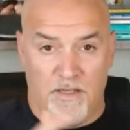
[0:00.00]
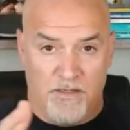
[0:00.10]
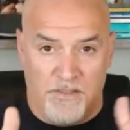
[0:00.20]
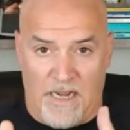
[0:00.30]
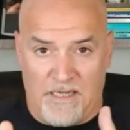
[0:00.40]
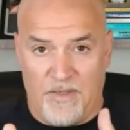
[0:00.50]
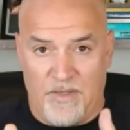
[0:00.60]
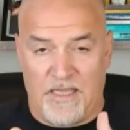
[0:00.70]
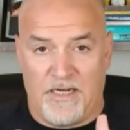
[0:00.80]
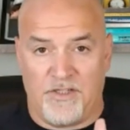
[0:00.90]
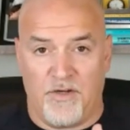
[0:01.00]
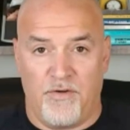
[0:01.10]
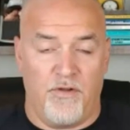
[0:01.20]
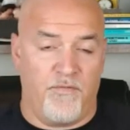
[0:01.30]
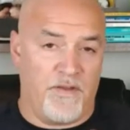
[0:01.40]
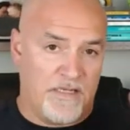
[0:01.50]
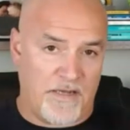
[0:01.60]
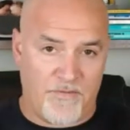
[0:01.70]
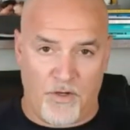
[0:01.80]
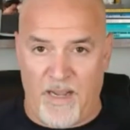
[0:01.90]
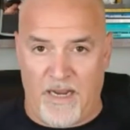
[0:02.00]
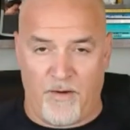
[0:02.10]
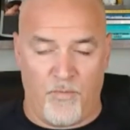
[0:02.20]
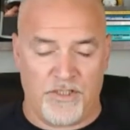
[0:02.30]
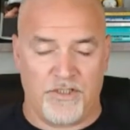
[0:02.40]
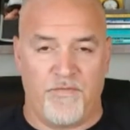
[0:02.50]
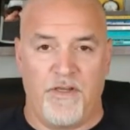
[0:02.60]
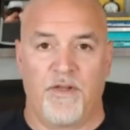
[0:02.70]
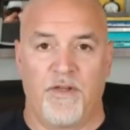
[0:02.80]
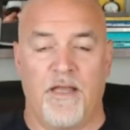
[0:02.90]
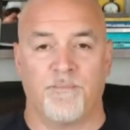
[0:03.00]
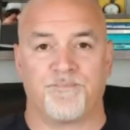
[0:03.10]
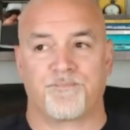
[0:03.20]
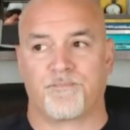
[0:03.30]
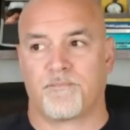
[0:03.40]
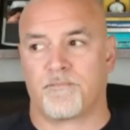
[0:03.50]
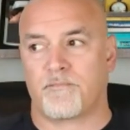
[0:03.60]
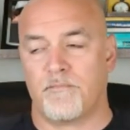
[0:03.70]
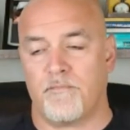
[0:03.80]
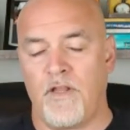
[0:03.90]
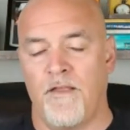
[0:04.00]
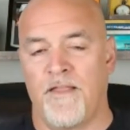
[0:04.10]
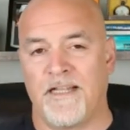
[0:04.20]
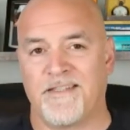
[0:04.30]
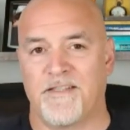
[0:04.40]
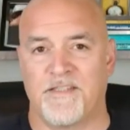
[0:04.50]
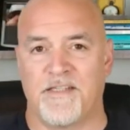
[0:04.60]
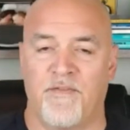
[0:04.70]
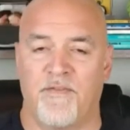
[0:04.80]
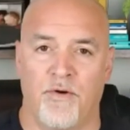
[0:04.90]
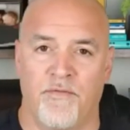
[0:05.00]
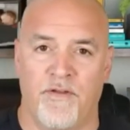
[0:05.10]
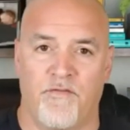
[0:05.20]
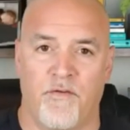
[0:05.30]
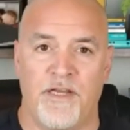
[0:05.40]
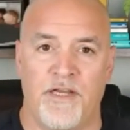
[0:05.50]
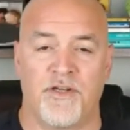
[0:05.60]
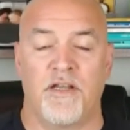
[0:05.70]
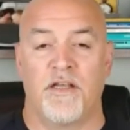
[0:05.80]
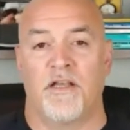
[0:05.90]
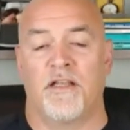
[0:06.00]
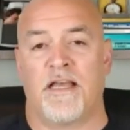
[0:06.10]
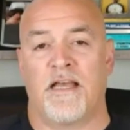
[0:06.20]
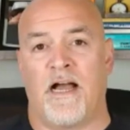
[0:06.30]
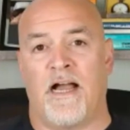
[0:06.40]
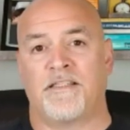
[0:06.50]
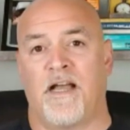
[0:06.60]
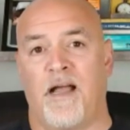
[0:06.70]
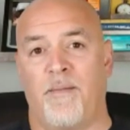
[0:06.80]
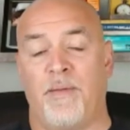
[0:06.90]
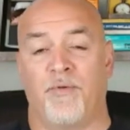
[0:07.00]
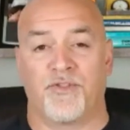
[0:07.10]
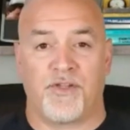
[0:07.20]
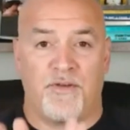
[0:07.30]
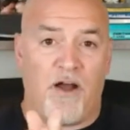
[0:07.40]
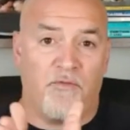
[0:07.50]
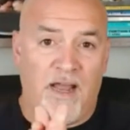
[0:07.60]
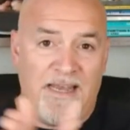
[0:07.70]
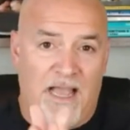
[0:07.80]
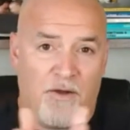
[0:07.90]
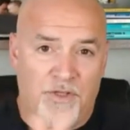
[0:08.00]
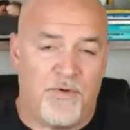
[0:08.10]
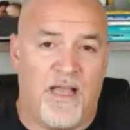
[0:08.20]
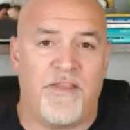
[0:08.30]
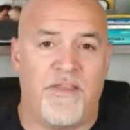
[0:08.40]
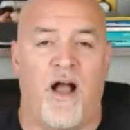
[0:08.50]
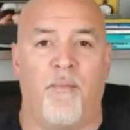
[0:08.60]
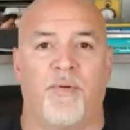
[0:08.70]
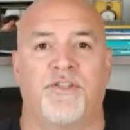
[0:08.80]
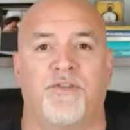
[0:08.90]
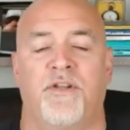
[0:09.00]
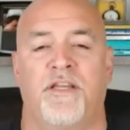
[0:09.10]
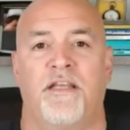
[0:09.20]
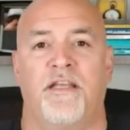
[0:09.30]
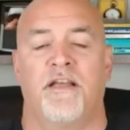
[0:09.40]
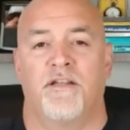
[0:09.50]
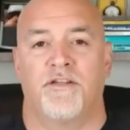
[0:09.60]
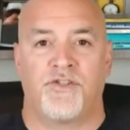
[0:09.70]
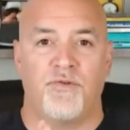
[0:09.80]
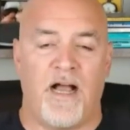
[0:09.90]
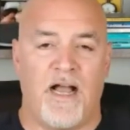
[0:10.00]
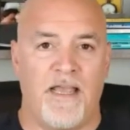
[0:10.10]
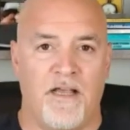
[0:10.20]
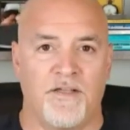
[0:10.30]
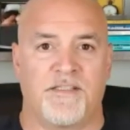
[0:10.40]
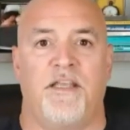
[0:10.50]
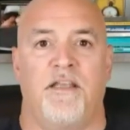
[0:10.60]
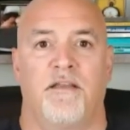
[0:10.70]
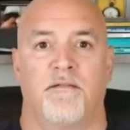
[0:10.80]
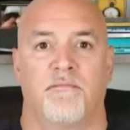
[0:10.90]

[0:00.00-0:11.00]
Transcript: document that I showed you, if you guys have to go back and watch this video again, that's the same flow of information that I taught people. So now, right now, you have the opportunity to ILT,